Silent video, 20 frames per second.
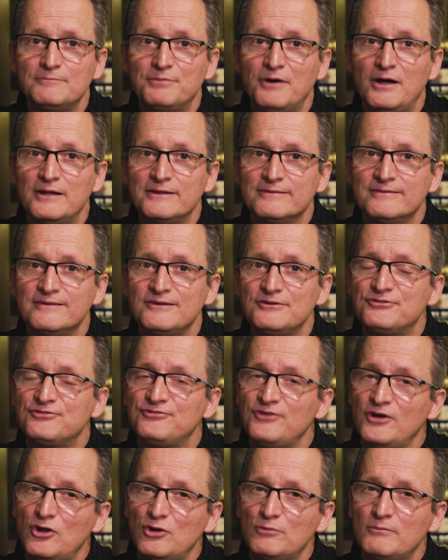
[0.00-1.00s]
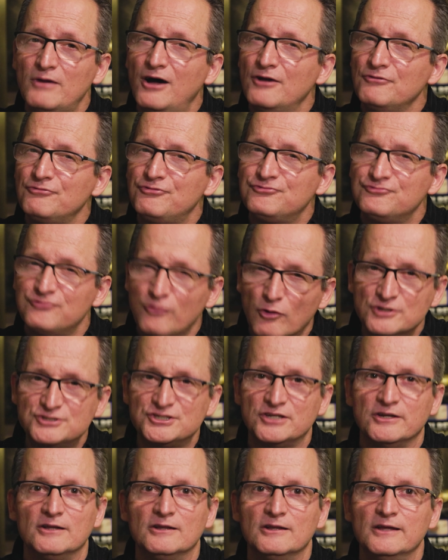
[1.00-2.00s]
but this film,
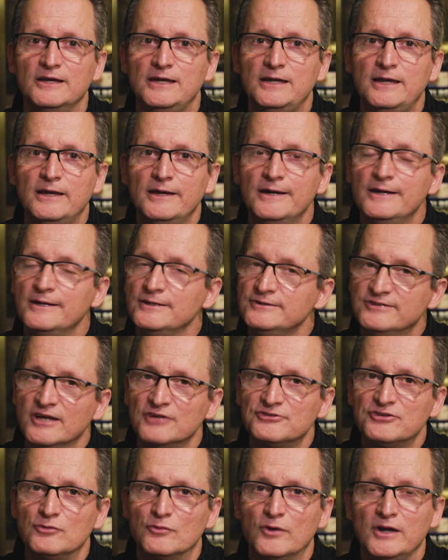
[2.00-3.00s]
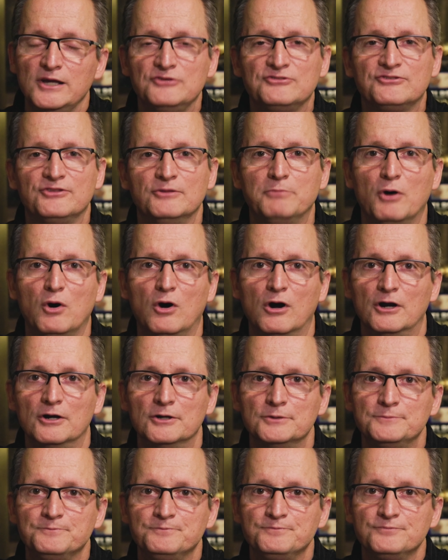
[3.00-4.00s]
unfortunately, doesn't raise the
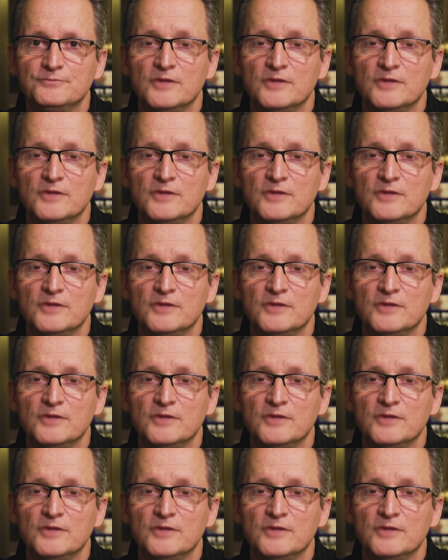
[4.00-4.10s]
bar.